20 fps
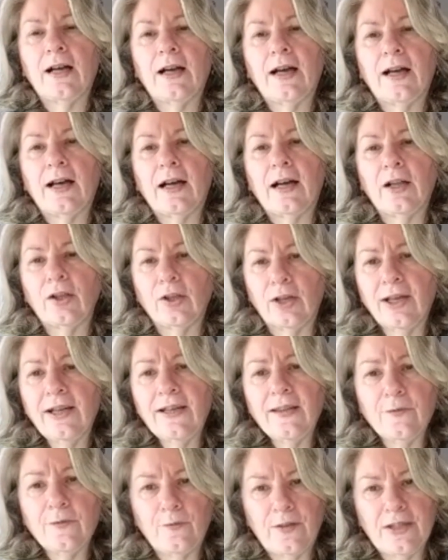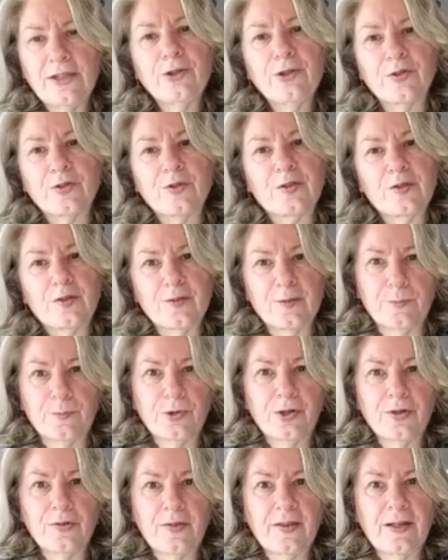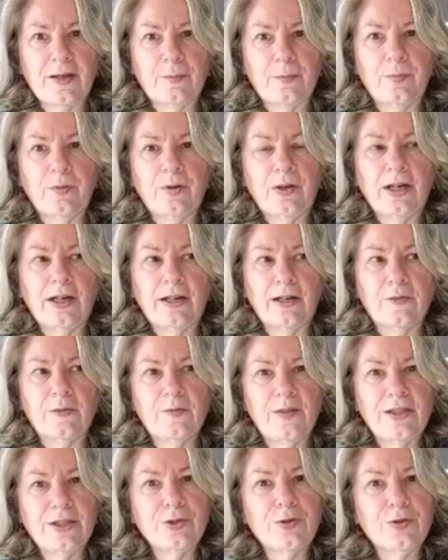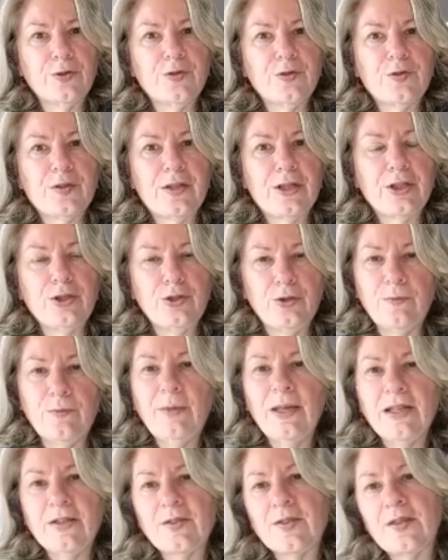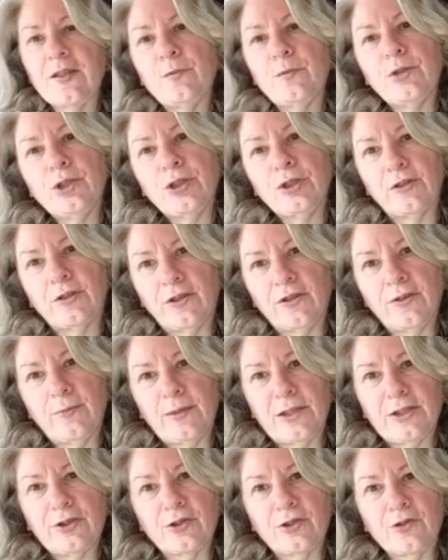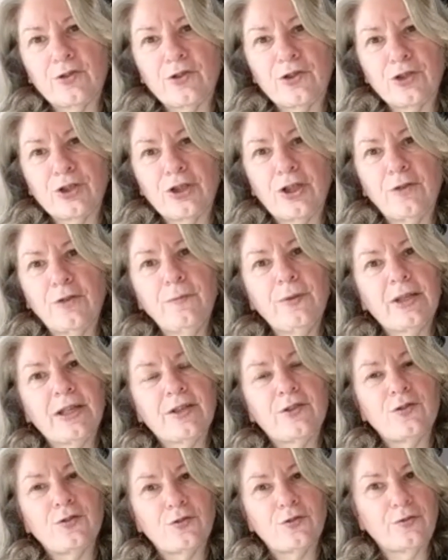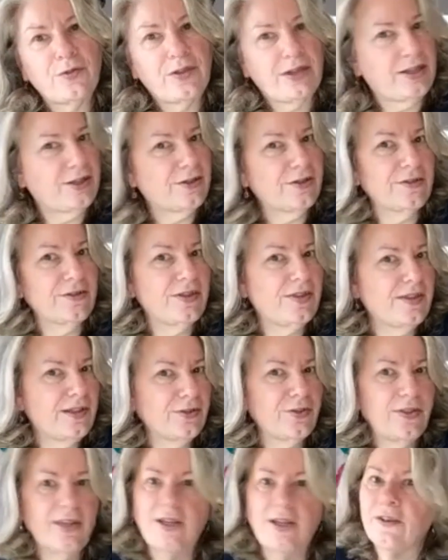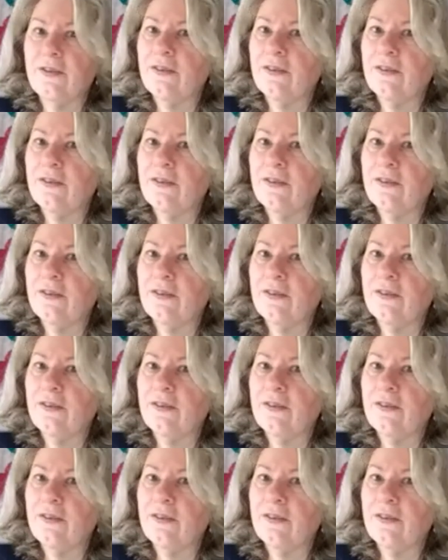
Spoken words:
A lot of the vendors that support them are vendors that you may see when you go to the Manchester show because you're there and they're there.